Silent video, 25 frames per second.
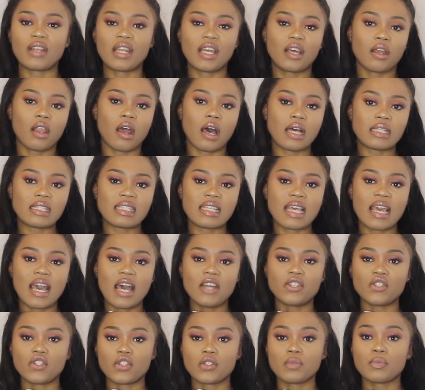really classy
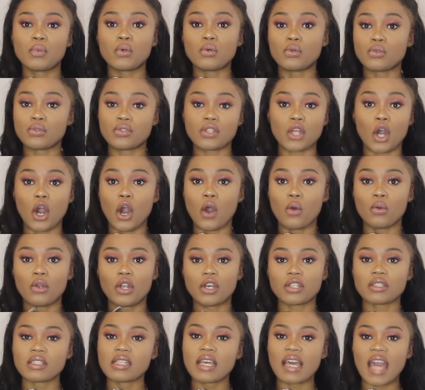and just pulls the whole
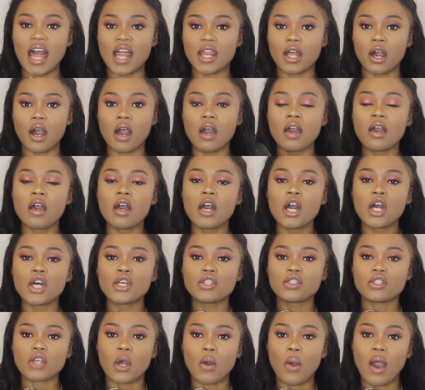look together,
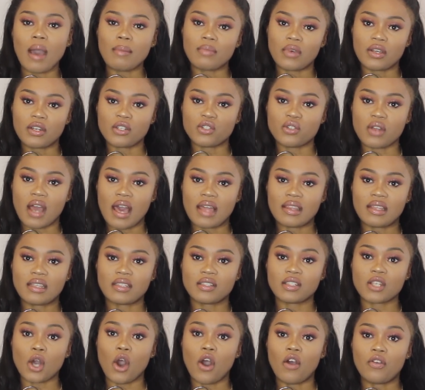so I'm gonna try
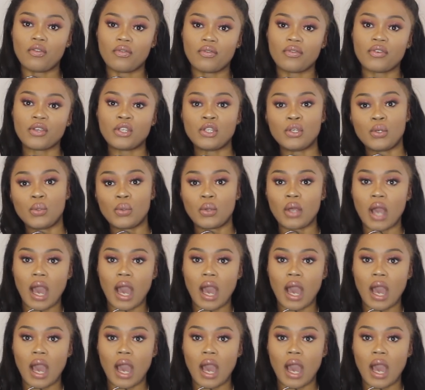this on for you